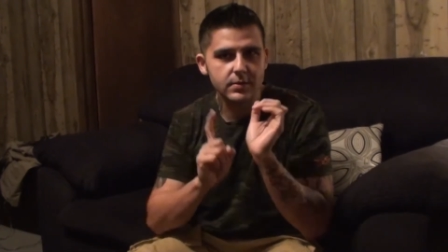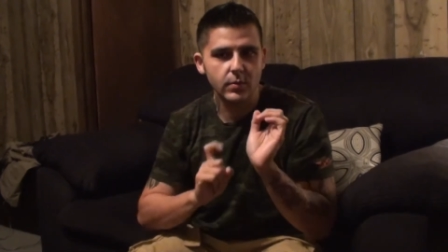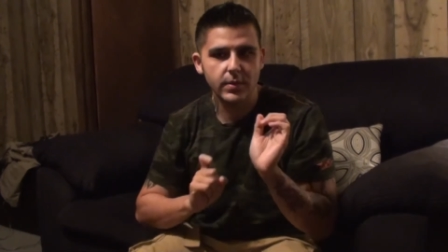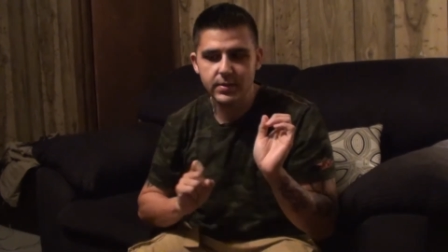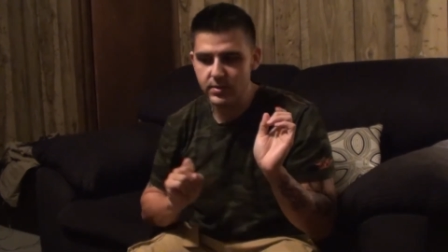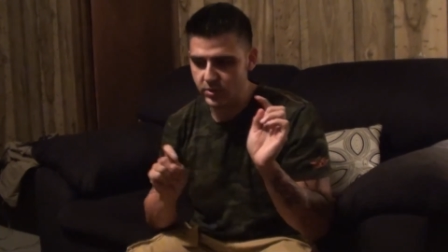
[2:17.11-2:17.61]

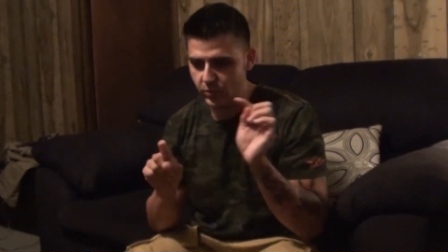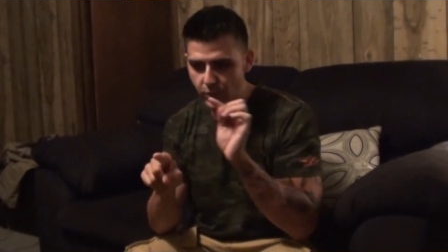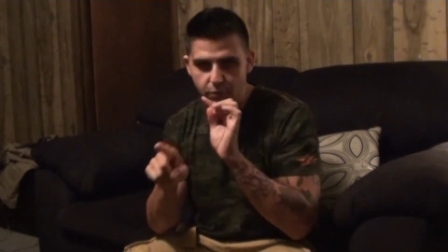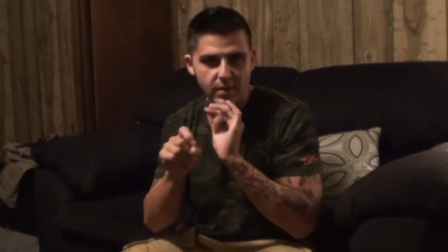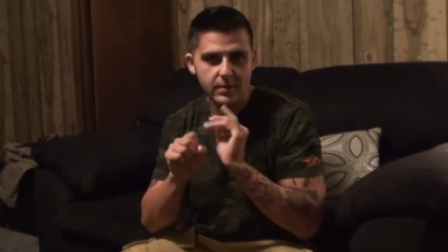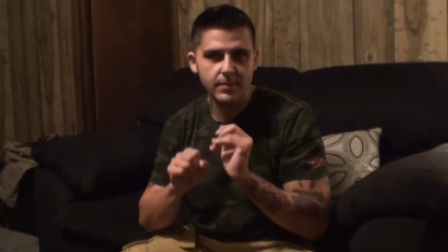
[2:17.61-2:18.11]
well, let's
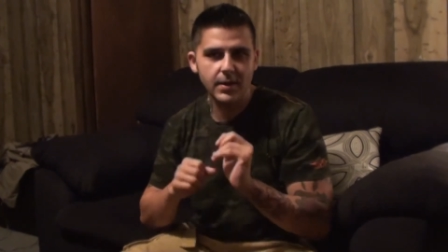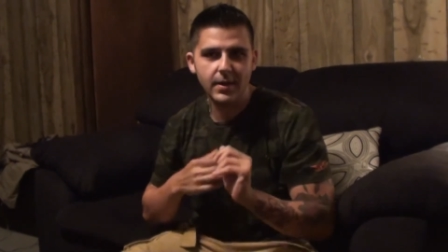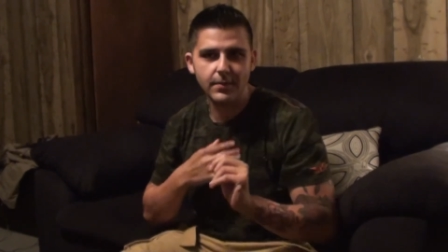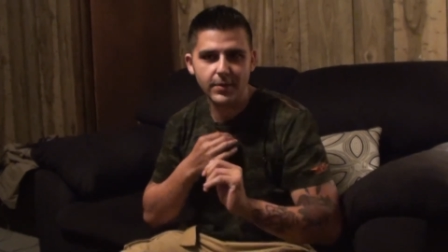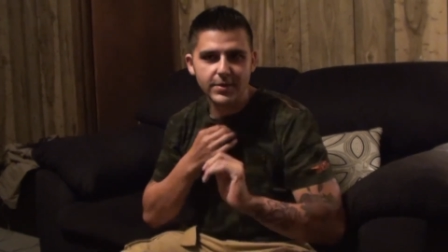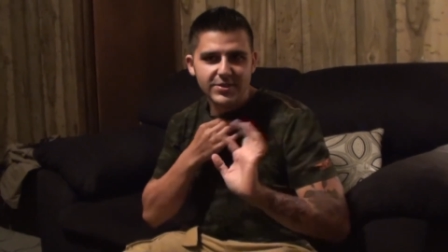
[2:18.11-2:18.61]
screw them
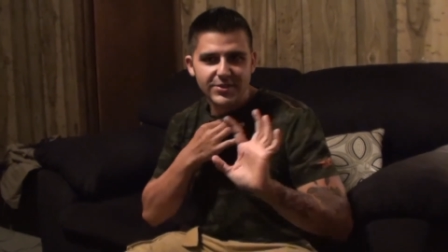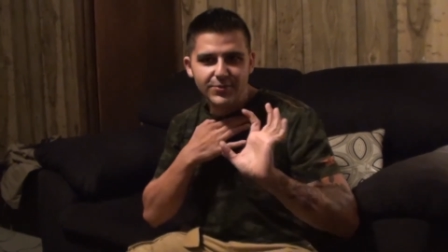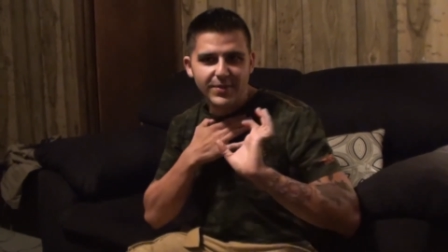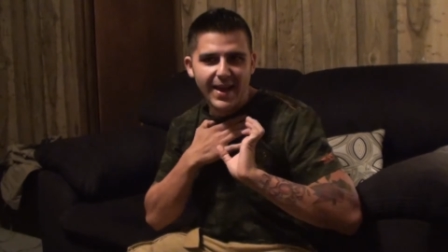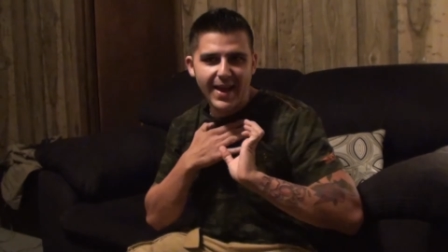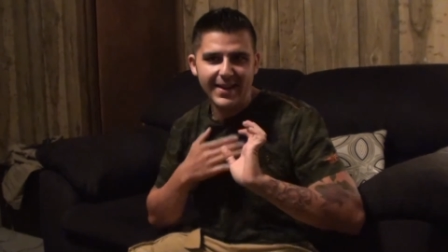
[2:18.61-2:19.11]
up, let's do
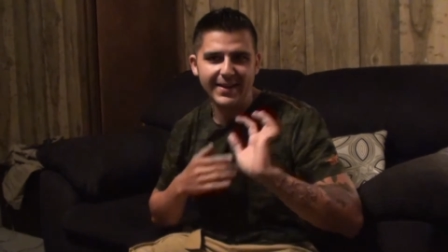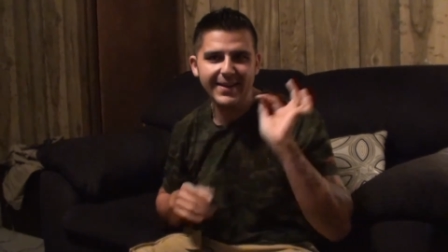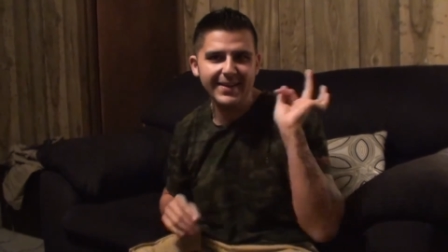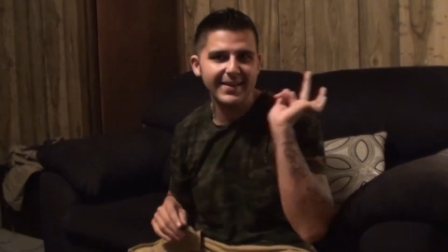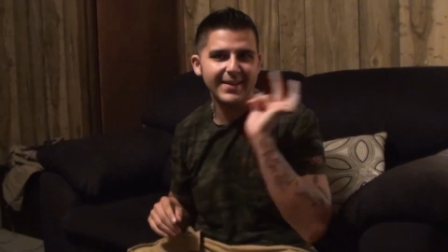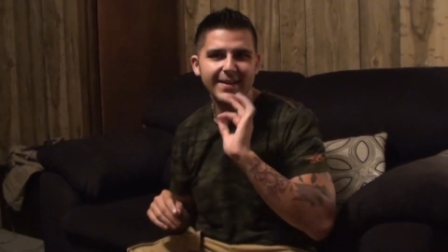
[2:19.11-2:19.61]
that, ha
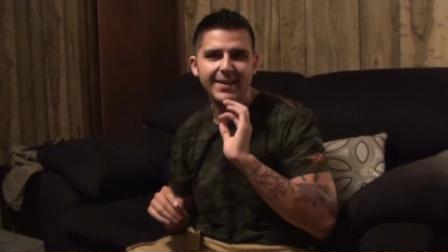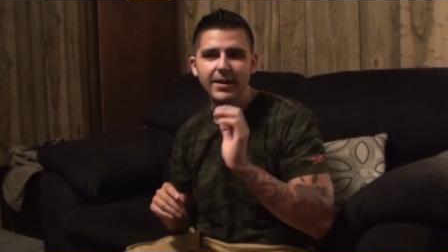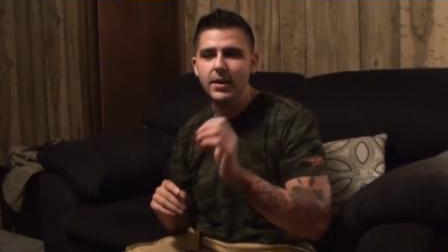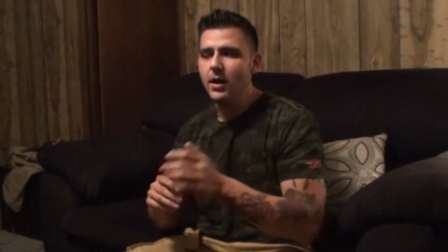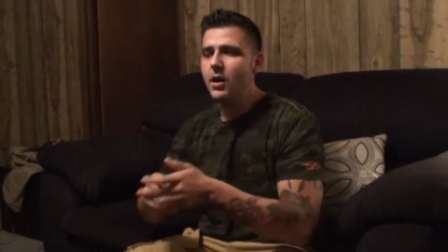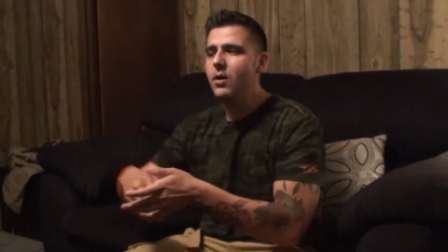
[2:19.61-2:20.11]
ha ha
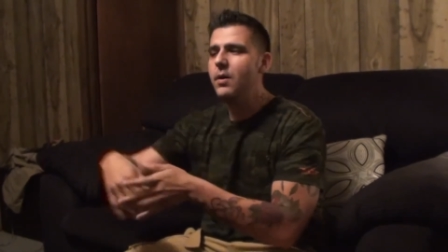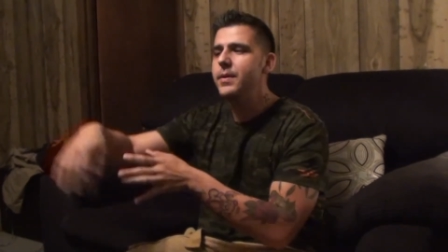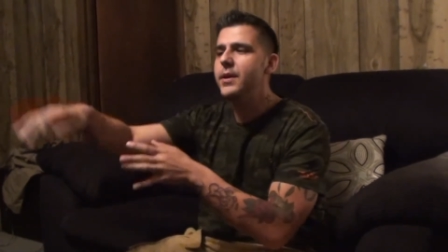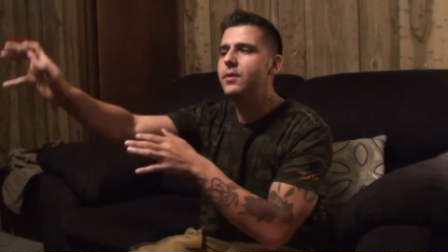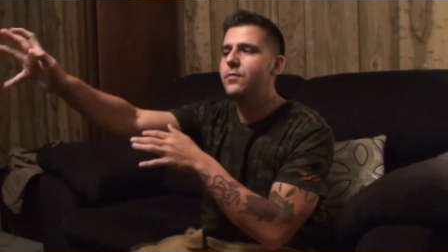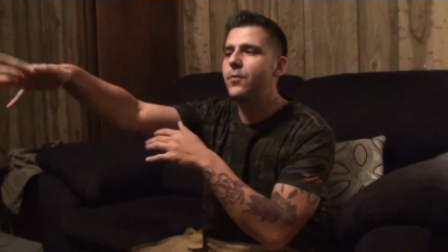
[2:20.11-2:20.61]
ha, oh, I'm
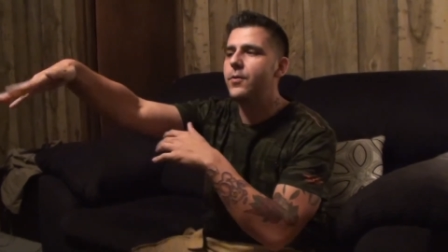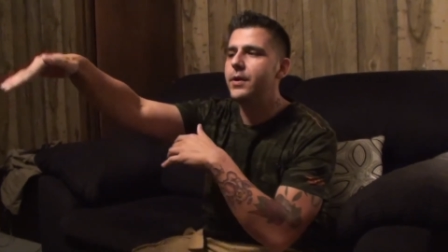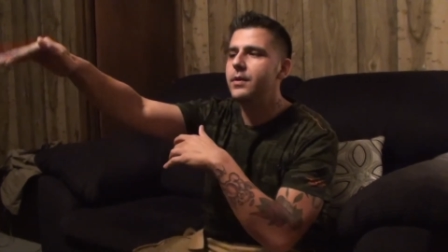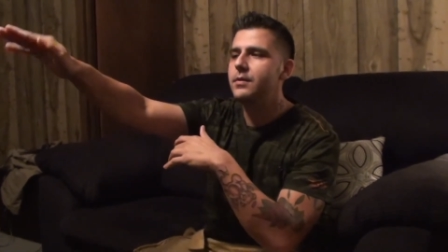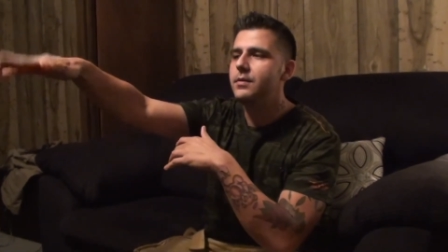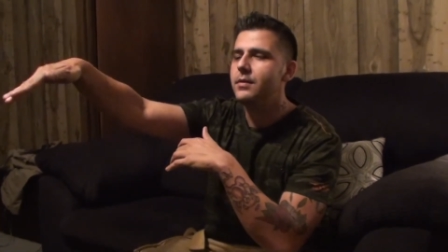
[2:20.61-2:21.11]
here for you.